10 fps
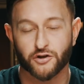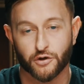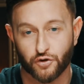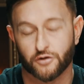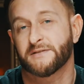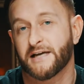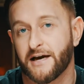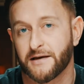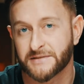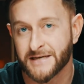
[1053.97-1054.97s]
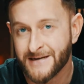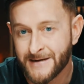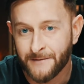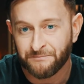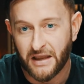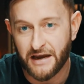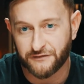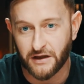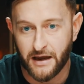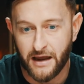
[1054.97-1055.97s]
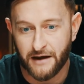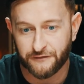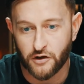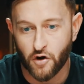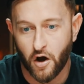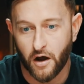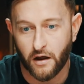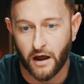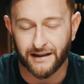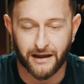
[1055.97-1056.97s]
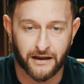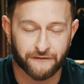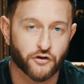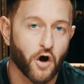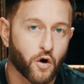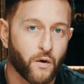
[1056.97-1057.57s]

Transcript: So sometimes if they're not